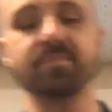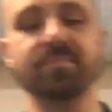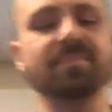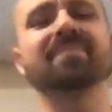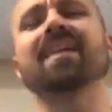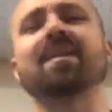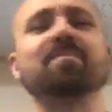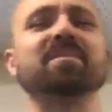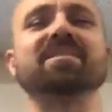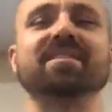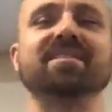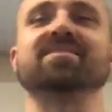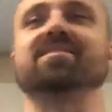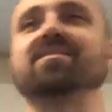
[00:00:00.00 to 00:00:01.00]
Not a billion
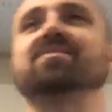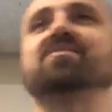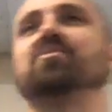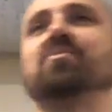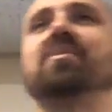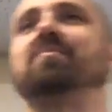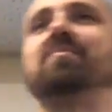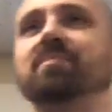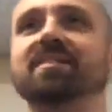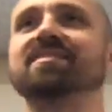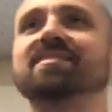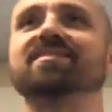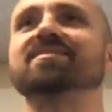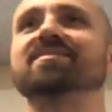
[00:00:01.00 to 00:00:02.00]
years ago, it was 20 plus
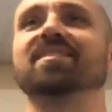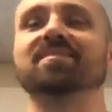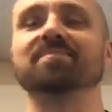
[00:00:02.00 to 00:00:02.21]
years ago.